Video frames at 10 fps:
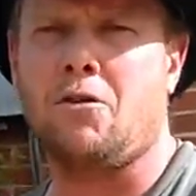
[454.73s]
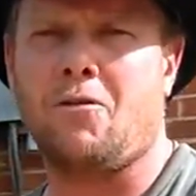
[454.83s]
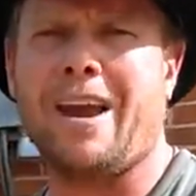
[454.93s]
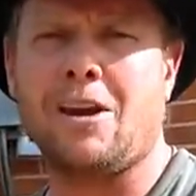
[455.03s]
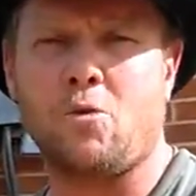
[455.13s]

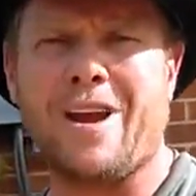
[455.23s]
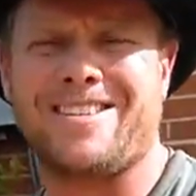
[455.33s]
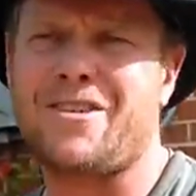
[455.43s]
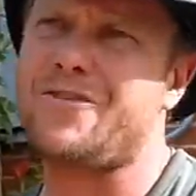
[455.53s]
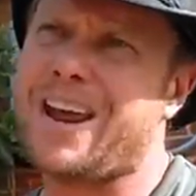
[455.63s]
So I can
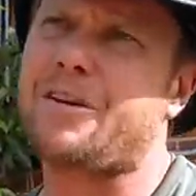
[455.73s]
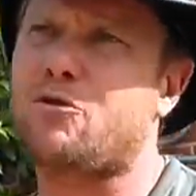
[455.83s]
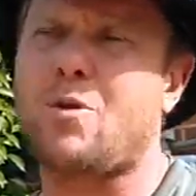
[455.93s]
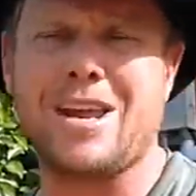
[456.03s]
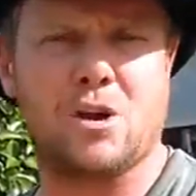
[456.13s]
wait till
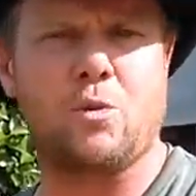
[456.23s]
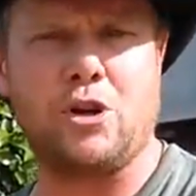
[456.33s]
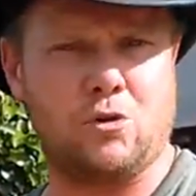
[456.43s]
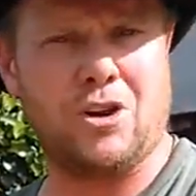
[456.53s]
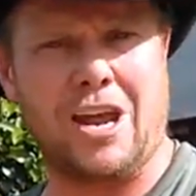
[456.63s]
next week
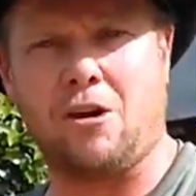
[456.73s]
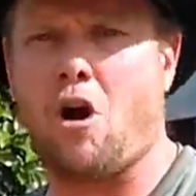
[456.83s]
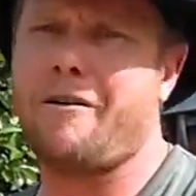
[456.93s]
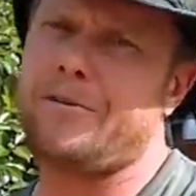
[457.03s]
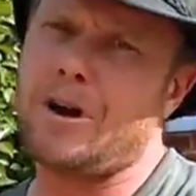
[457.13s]
when you take
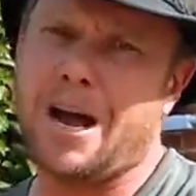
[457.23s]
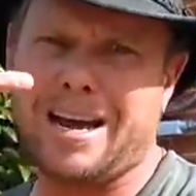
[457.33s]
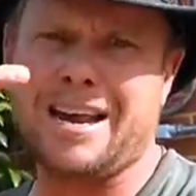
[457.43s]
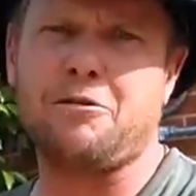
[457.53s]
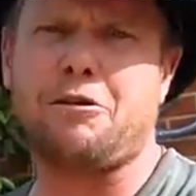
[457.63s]
off
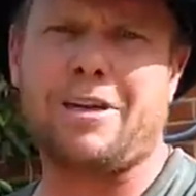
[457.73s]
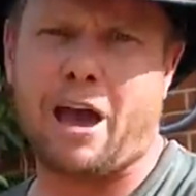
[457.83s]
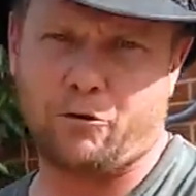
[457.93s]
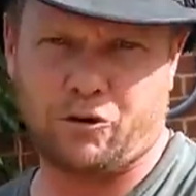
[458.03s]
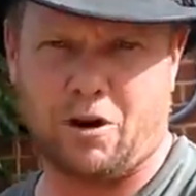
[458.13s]
another
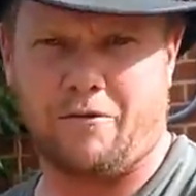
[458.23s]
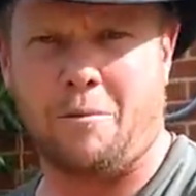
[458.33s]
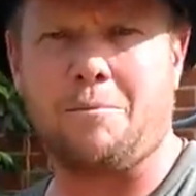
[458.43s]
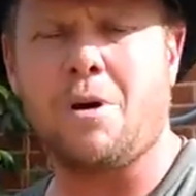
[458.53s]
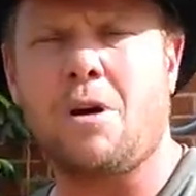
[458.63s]
thousand of
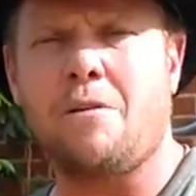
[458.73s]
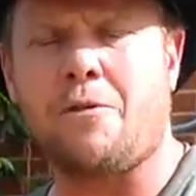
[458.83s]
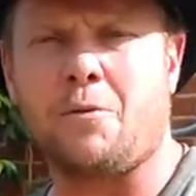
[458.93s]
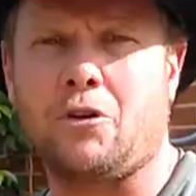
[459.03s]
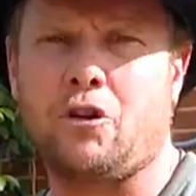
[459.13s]
them
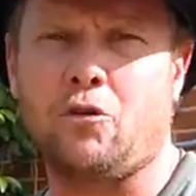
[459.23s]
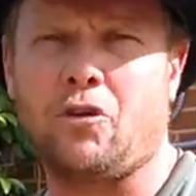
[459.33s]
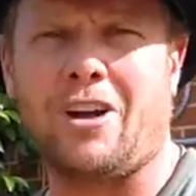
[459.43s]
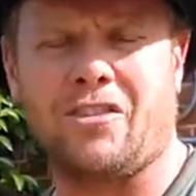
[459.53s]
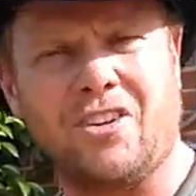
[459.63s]
from the
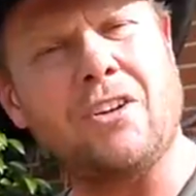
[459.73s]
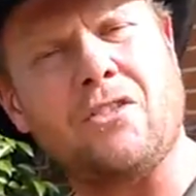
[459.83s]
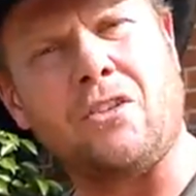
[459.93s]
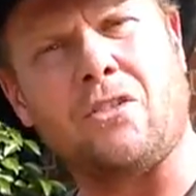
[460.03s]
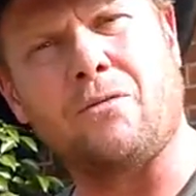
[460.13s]
Tucson
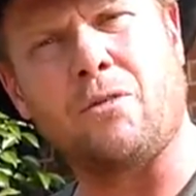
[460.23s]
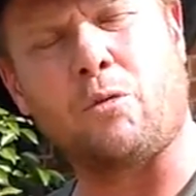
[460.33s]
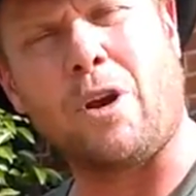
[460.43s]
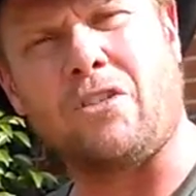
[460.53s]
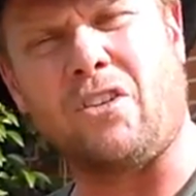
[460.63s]
citizens
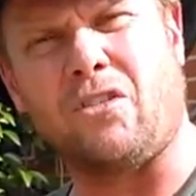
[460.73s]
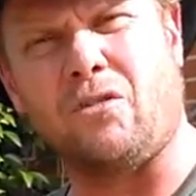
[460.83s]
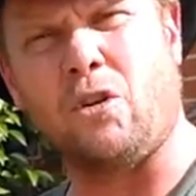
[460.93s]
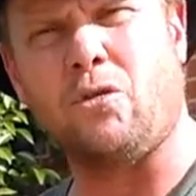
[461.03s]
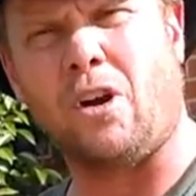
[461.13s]
the residents
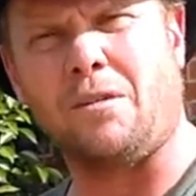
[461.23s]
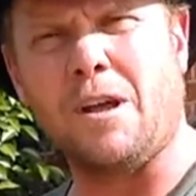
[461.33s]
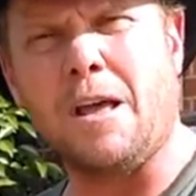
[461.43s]
of Tucson.